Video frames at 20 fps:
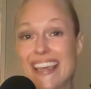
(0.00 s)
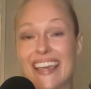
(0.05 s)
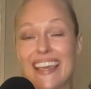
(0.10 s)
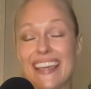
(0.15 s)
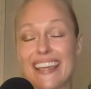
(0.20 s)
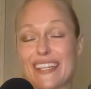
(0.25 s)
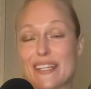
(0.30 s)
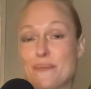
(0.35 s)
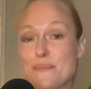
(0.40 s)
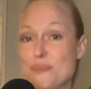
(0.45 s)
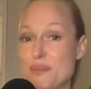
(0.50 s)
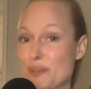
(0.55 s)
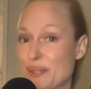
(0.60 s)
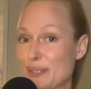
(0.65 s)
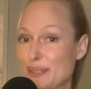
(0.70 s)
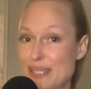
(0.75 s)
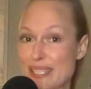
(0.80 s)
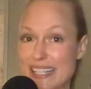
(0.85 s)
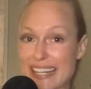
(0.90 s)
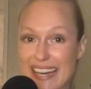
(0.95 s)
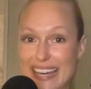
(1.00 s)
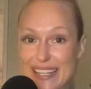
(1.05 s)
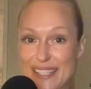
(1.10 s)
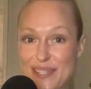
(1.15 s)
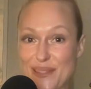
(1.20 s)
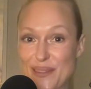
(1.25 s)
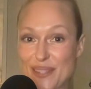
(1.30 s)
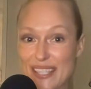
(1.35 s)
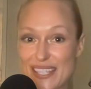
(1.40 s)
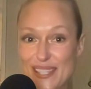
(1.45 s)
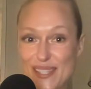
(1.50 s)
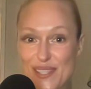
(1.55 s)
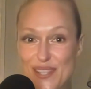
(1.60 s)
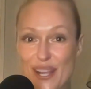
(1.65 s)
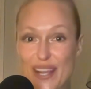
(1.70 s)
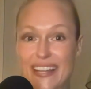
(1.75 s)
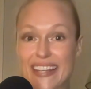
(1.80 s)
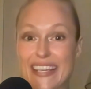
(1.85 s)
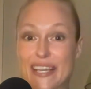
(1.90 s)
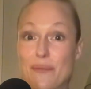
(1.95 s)
and I'm thrilled to guide you on this
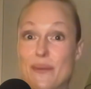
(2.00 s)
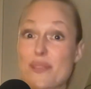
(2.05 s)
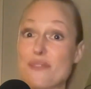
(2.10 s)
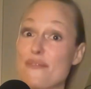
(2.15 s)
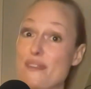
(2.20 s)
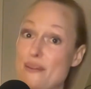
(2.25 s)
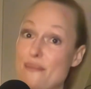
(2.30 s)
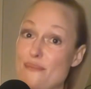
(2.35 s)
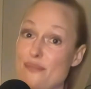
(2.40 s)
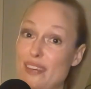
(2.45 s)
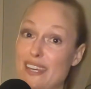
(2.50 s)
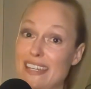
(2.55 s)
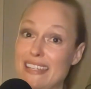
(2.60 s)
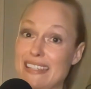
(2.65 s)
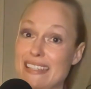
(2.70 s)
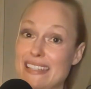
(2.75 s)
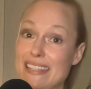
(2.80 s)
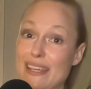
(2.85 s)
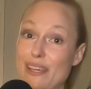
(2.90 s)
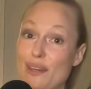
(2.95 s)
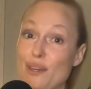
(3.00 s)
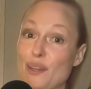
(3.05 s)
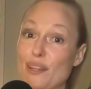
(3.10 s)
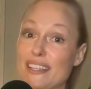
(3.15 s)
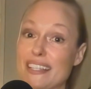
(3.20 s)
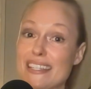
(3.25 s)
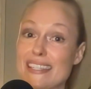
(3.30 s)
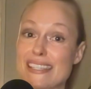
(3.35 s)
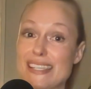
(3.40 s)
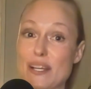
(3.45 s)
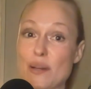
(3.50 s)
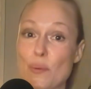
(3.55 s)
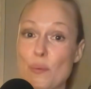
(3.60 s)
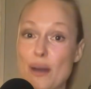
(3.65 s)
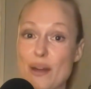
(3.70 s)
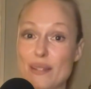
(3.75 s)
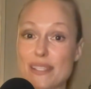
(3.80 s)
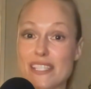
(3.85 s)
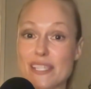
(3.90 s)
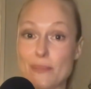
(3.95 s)
journey with FemVed, a holistic
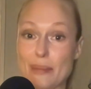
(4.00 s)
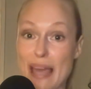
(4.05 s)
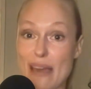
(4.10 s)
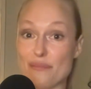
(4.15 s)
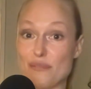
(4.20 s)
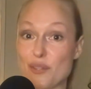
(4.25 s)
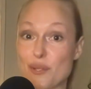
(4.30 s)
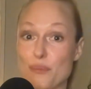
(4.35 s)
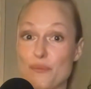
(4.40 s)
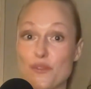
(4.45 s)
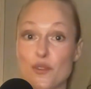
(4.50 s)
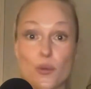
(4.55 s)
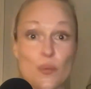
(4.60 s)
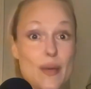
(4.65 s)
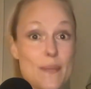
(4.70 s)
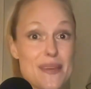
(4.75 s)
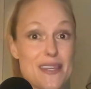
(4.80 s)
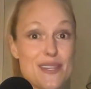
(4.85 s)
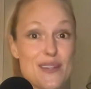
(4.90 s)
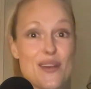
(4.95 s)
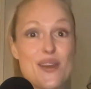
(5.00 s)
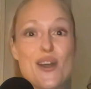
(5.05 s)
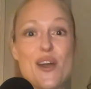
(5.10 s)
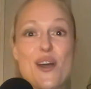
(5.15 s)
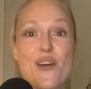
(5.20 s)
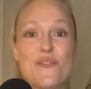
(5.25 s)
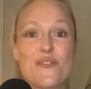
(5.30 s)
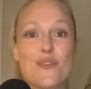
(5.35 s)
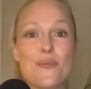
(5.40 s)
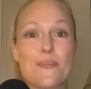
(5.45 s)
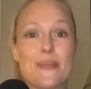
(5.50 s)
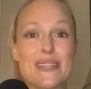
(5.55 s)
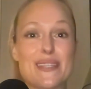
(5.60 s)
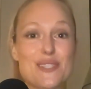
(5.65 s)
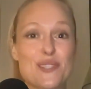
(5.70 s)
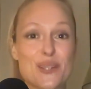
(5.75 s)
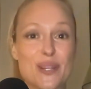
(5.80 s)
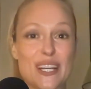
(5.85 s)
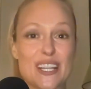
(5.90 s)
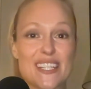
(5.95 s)
wellness platform for women from
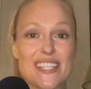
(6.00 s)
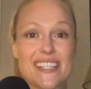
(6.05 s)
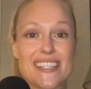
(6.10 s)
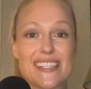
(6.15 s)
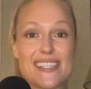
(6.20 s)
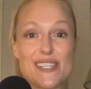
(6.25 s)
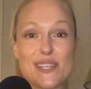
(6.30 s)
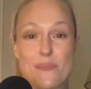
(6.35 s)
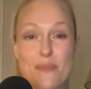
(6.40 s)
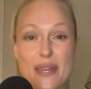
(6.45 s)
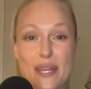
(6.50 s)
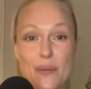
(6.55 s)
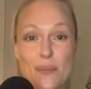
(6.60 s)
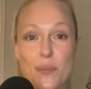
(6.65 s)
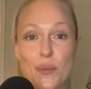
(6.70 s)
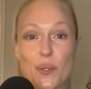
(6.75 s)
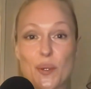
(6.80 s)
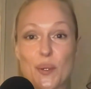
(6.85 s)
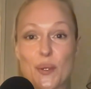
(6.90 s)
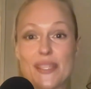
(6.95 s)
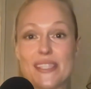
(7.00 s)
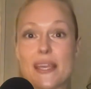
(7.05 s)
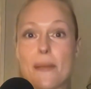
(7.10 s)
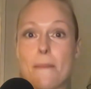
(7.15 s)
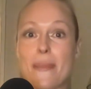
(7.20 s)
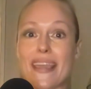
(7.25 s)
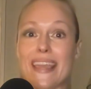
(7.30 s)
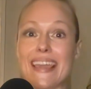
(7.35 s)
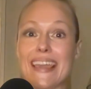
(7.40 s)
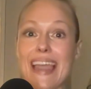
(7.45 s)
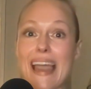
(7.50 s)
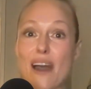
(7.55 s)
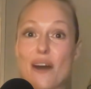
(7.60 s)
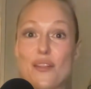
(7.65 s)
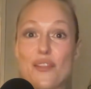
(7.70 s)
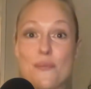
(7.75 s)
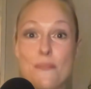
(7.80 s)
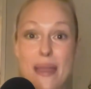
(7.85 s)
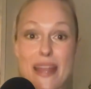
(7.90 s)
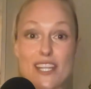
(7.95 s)
menstruation to menopause, making health
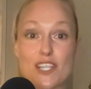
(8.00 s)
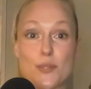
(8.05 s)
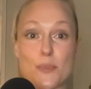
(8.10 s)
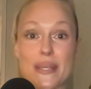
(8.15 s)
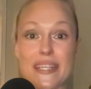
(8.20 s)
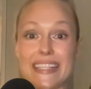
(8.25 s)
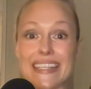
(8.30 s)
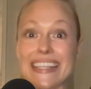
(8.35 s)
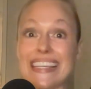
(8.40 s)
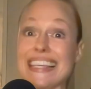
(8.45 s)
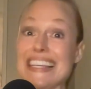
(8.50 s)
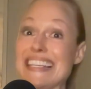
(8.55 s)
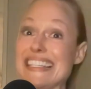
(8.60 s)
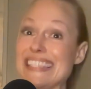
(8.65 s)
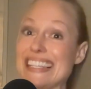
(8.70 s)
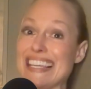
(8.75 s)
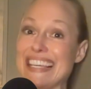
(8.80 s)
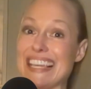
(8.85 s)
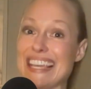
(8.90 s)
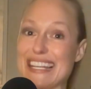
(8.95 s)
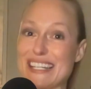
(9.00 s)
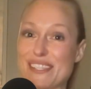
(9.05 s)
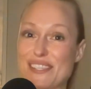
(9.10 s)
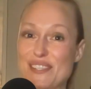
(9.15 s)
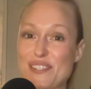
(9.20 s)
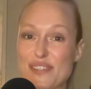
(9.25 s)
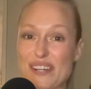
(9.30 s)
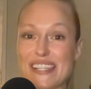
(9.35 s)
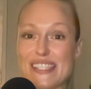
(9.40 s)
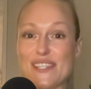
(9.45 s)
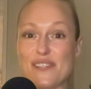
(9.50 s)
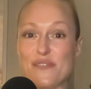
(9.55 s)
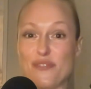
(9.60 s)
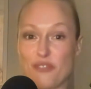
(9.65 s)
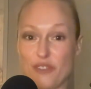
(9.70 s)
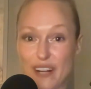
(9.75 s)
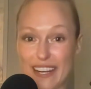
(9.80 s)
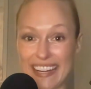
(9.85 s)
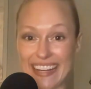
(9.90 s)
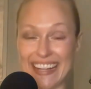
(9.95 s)
management easy and
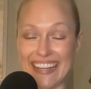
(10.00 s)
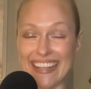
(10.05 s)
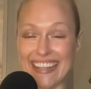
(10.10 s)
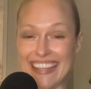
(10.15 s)
stress-free.